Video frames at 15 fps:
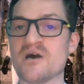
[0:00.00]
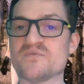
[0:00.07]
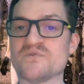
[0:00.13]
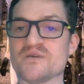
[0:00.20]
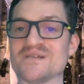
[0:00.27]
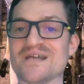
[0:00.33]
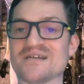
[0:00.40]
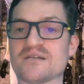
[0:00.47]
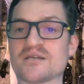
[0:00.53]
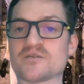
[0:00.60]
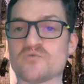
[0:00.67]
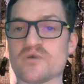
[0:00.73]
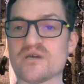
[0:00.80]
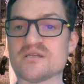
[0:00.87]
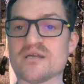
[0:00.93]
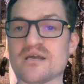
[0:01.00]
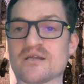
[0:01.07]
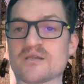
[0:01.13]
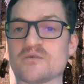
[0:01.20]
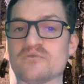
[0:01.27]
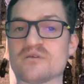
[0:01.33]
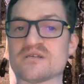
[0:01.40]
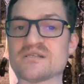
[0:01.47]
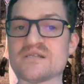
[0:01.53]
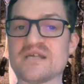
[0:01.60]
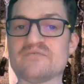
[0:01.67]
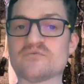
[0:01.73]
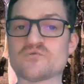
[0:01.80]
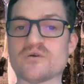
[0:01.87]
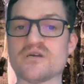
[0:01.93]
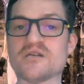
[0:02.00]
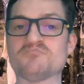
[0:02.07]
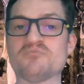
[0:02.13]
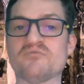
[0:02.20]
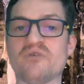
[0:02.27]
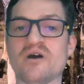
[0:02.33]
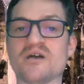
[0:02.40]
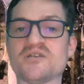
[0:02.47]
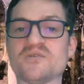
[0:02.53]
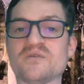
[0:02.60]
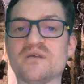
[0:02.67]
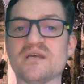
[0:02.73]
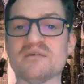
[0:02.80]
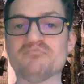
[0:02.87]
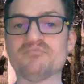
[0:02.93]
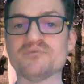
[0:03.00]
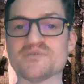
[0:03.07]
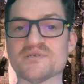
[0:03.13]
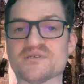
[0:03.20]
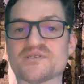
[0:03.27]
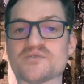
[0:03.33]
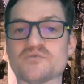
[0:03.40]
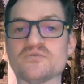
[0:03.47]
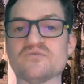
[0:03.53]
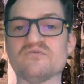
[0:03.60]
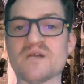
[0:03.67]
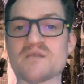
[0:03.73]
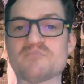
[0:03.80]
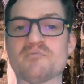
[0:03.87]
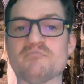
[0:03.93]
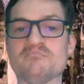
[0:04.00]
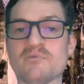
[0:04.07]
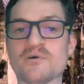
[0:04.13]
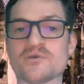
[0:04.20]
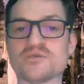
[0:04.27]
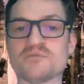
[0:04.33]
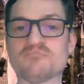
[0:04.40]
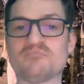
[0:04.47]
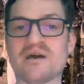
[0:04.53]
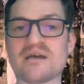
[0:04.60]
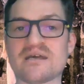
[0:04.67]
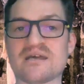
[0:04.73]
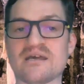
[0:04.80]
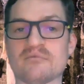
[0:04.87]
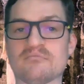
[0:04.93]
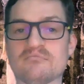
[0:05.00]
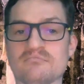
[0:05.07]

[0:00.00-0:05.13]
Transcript: The Atlantic trade, including slave trade, provided the impetus to develop merchant banking.